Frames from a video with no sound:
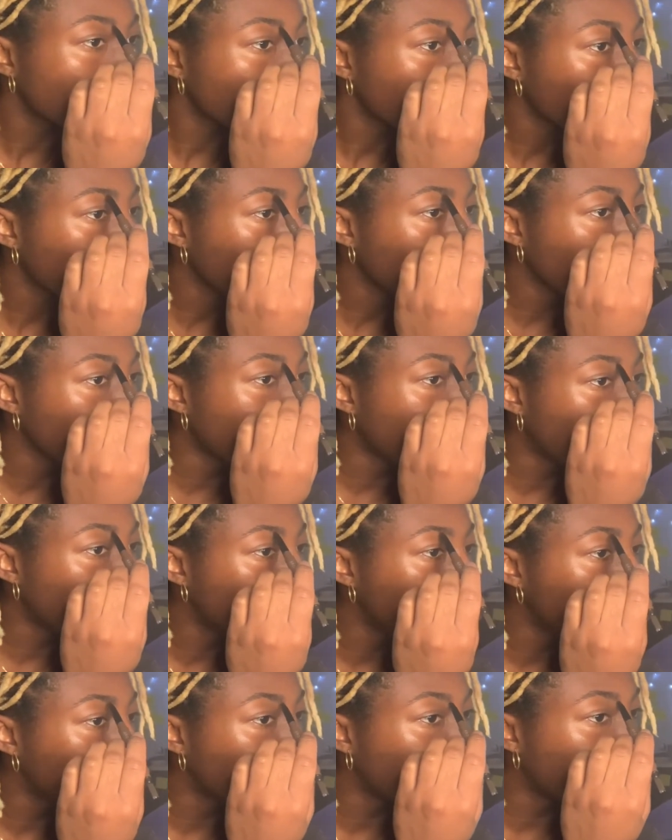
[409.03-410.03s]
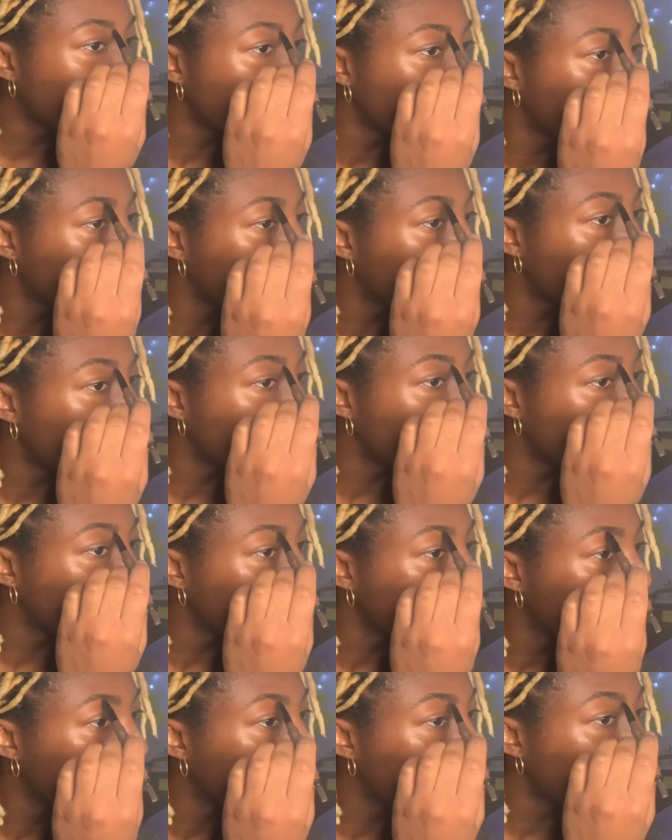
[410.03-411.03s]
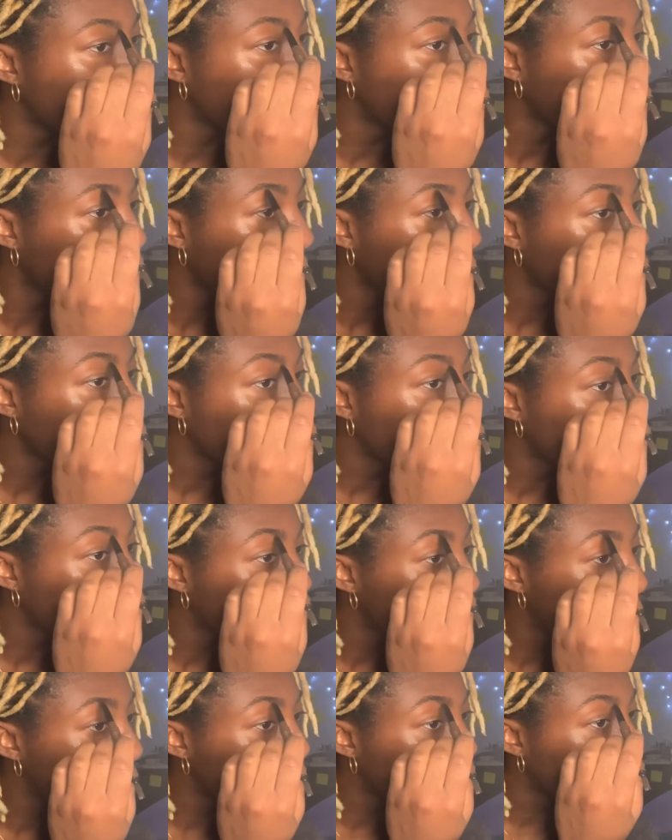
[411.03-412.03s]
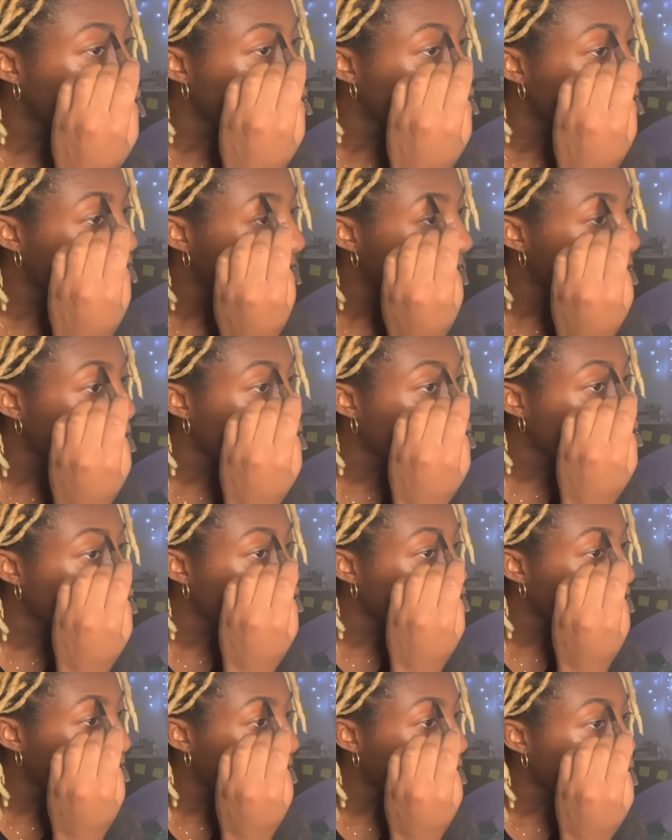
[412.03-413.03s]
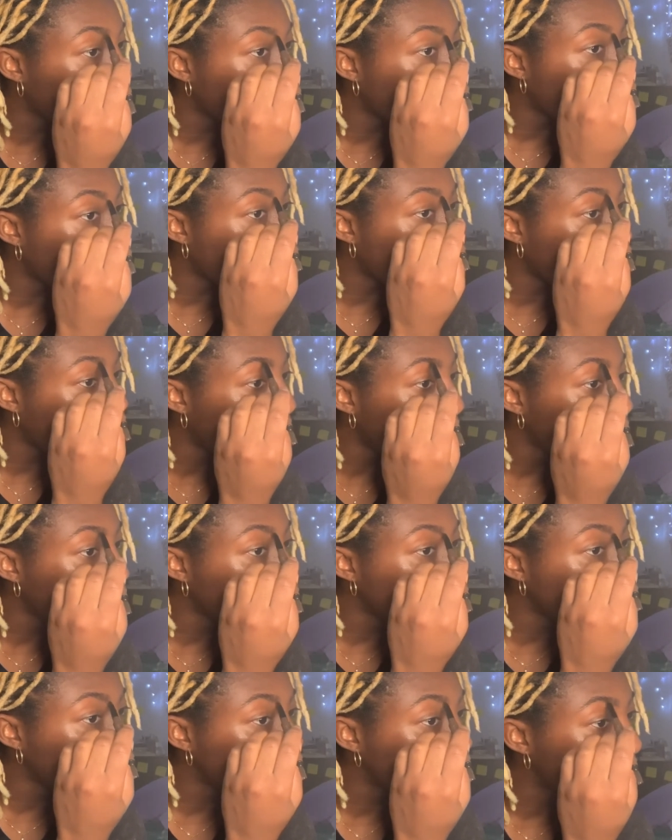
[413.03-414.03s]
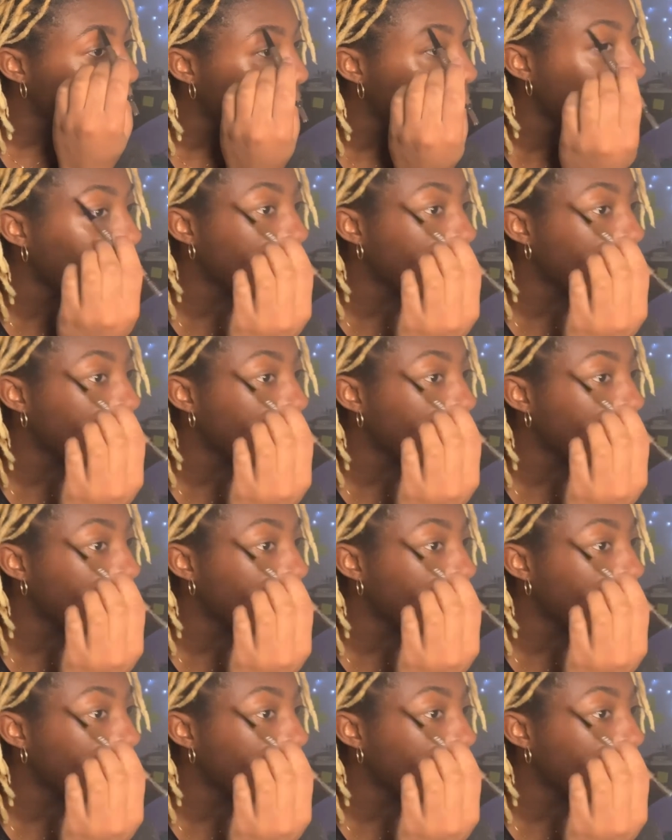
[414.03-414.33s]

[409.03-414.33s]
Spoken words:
that was just ignorant on me. Anyway, so I'm gonna say,